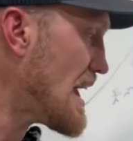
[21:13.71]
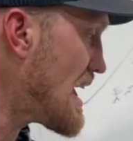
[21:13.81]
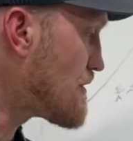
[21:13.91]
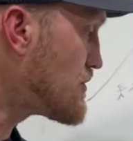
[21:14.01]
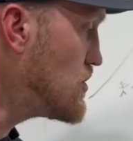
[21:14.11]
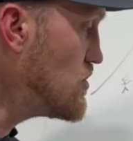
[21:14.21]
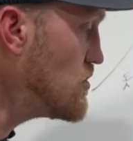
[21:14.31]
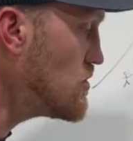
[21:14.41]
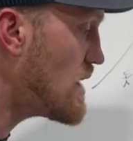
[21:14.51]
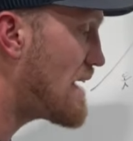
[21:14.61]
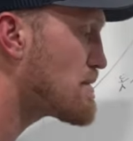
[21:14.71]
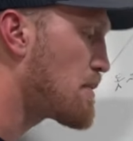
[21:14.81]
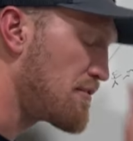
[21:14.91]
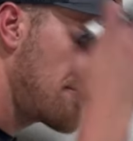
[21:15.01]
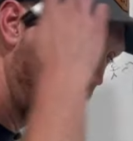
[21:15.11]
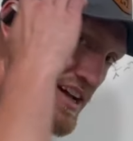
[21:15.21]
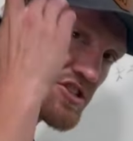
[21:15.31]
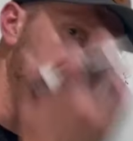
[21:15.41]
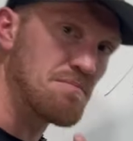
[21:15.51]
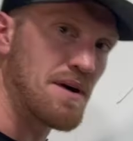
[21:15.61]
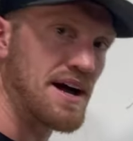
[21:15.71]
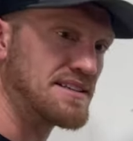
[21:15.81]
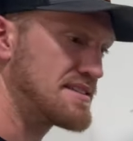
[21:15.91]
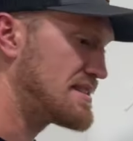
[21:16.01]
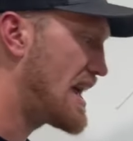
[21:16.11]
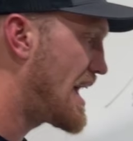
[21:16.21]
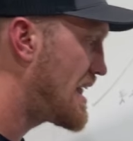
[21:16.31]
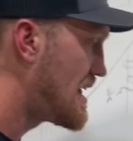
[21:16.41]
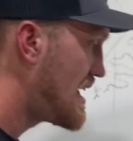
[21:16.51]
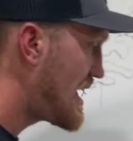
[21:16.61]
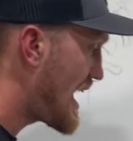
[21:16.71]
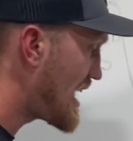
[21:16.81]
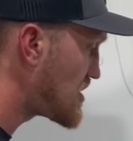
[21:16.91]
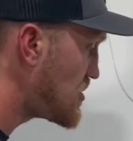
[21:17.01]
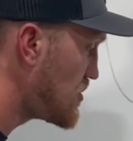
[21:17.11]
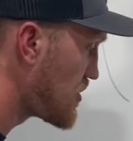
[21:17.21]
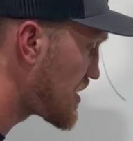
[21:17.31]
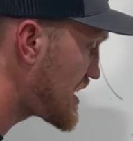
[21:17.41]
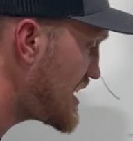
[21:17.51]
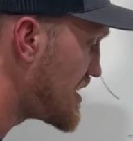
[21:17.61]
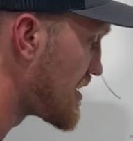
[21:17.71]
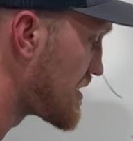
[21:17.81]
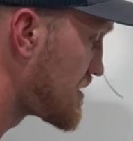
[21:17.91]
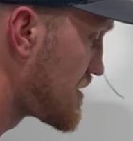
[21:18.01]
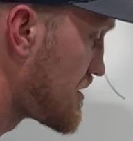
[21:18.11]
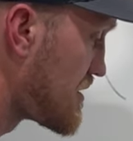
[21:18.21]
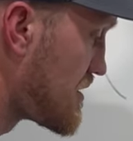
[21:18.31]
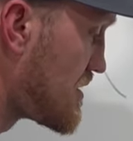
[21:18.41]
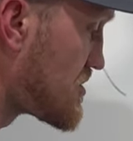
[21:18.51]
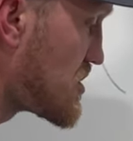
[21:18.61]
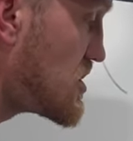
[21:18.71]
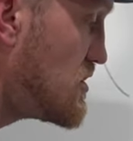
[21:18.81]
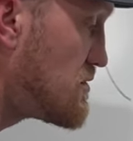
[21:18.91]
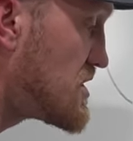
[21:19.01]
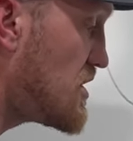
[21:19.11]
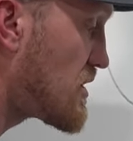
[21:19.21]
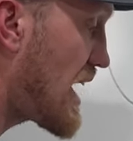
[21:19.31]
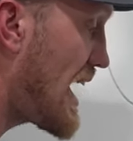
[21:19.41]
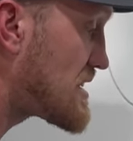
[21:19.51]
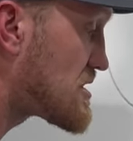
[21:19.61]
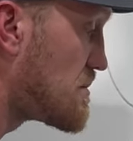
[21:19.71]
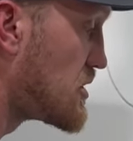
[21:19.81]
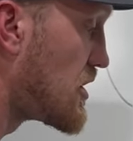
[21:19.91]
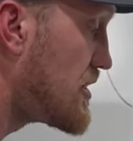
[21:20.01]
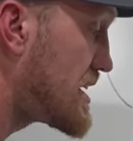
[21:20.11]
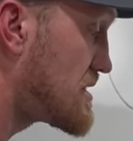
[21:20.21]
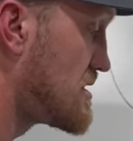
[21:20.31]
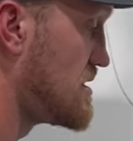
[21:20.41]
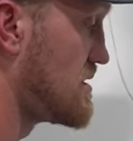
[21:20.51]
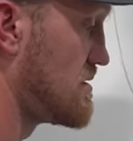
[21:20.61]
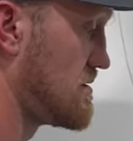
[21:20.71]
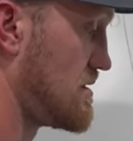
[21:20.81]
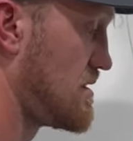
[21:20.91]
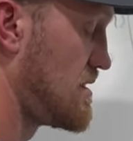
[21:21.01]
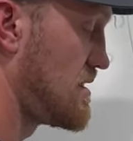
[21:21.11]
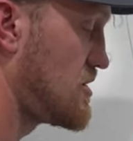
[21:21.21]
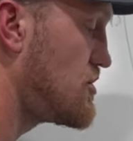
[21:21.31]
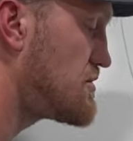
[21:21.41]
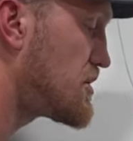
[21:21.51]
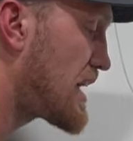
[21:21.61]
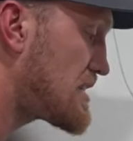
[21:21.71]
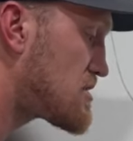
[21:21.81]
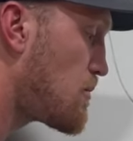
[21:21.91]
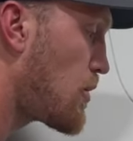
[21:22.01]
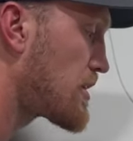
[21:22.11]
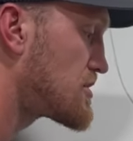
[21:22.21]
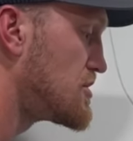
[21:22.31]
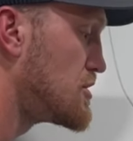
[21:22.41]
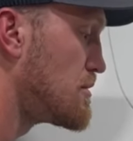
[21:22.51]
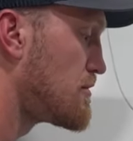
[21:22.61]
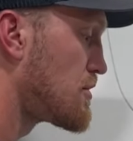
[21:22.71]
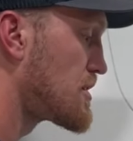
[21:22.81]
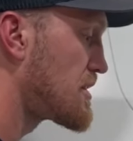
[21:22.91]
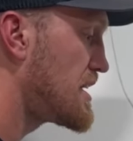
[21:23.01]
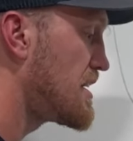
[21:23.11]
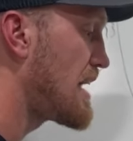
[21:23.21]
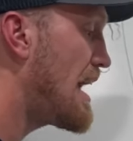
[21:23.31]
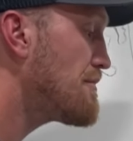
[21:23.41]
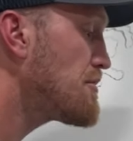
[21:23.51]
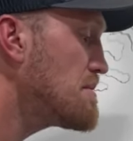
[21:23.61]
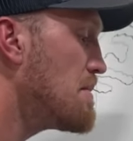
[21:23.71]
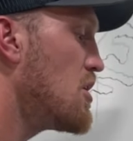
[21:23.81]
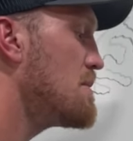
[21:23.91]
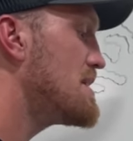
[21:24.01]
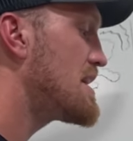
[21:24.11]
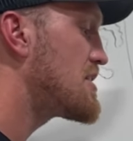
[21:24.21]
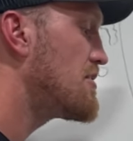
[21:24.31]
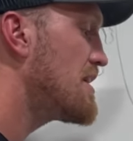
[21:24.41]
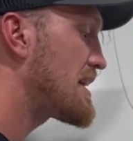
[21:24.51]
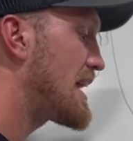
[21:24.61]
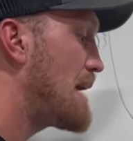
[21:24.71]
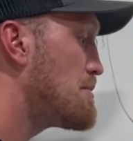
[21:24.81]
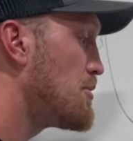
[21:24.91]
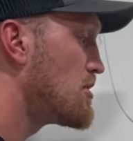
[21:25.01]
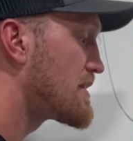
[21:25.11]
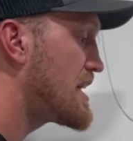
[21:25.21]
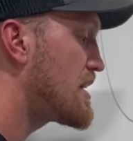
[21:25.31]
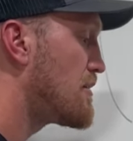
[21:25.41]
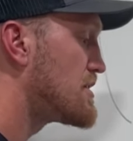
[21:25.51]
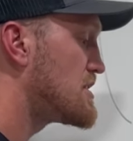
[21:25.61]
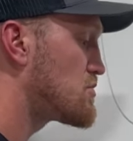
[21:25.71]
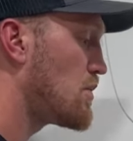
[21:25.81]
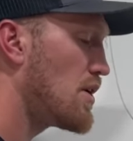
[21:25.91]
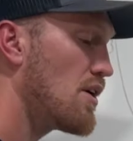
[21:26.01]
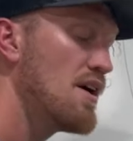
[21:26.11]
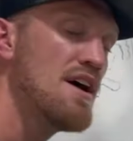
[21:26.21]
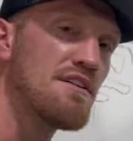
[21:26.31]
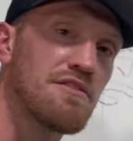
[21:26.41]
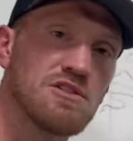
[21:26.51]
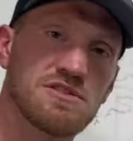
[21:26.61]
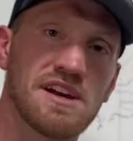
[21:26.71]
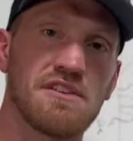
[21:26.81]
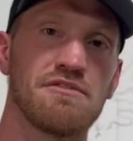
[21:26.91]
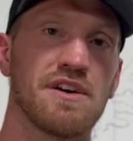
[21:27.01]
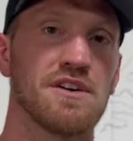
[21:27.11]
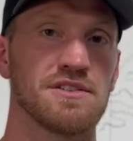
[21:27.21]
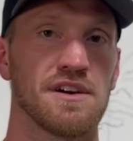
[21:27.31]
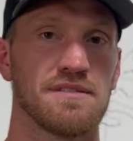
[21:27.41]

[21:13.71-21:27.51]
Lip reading: If you have a perfection mindset and you're here, so you've still got some learning to do. You've still got some work to do before you're here. Every moment that you're not capable of getting over this wall feels like a failure.